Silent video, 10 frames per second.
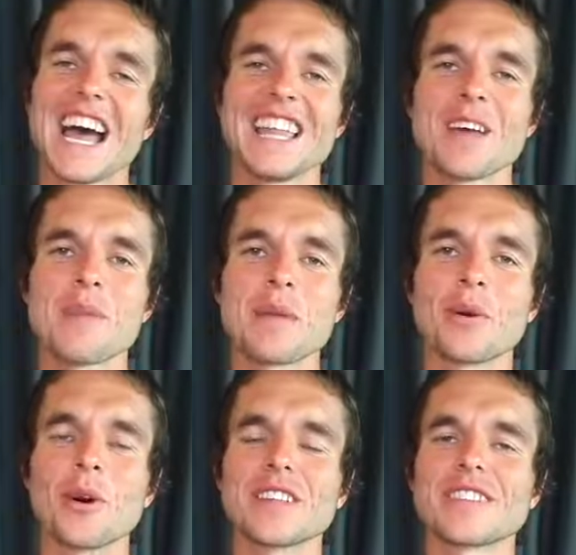Hey there
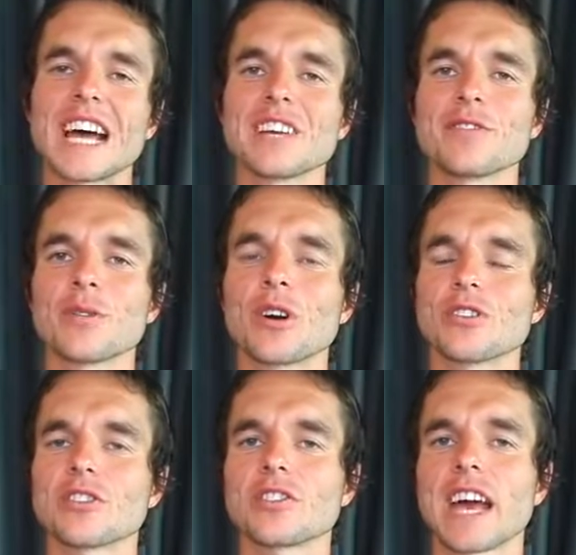people, it's Danny from
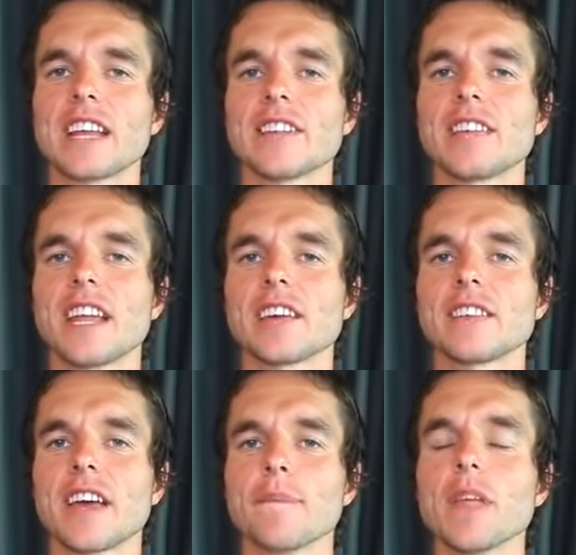Conscious
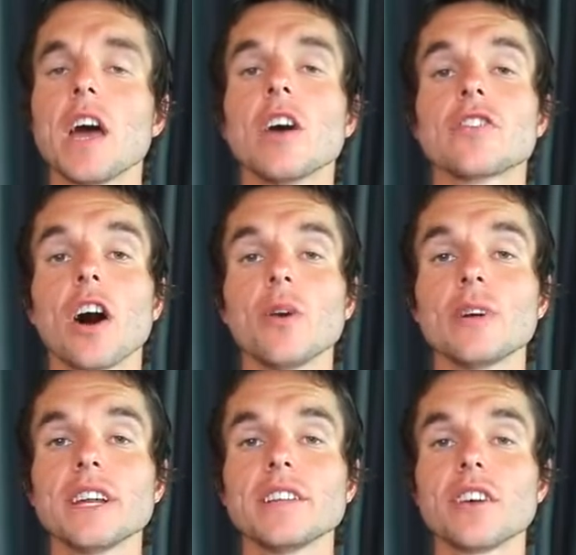Calisthenics here. So I
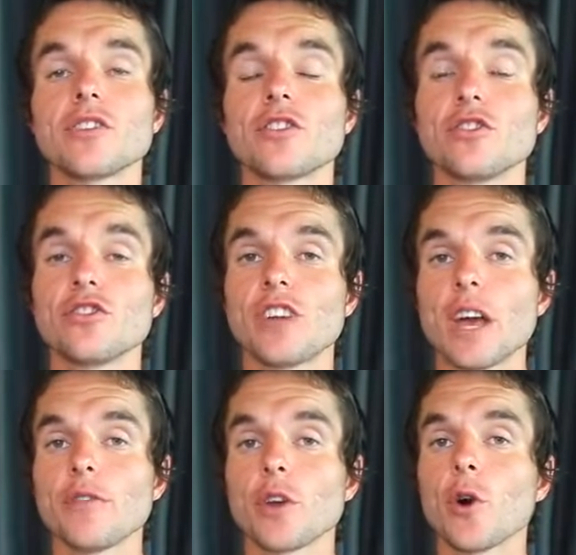wanted to
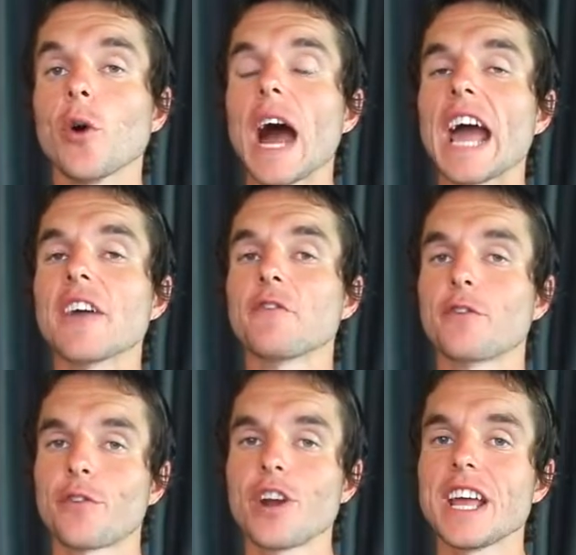share with you all a
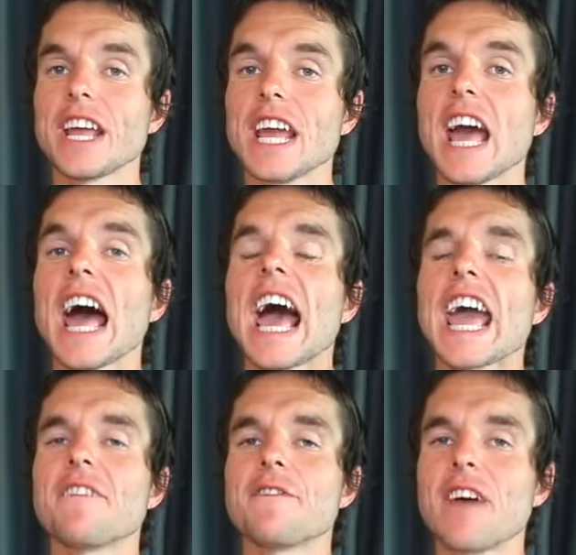free,
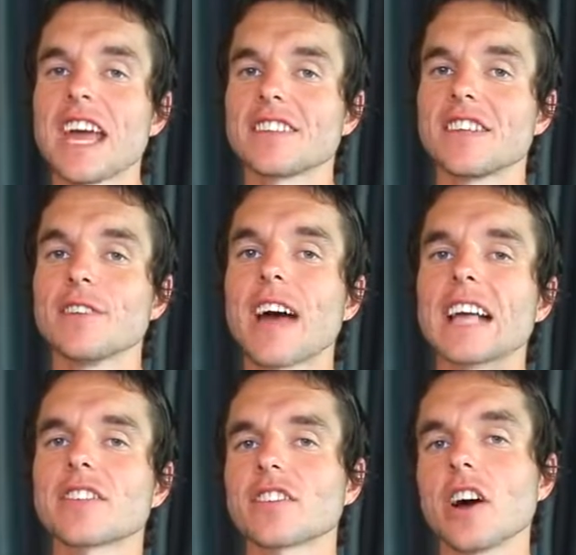effective
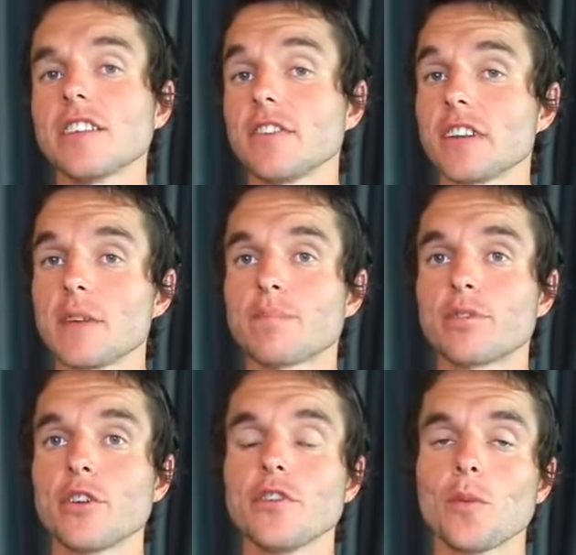and scientifically
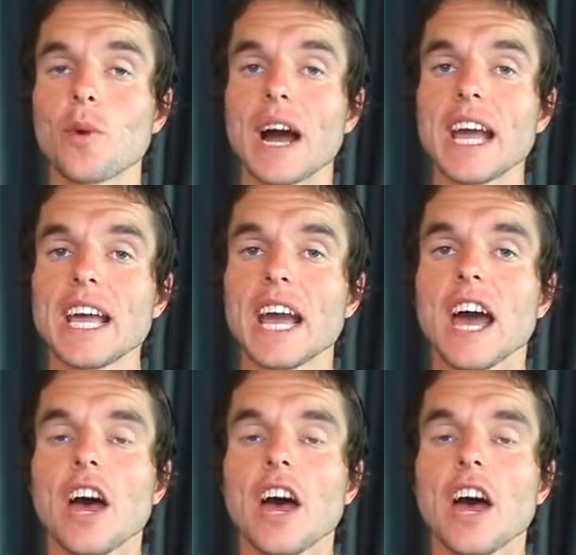proven way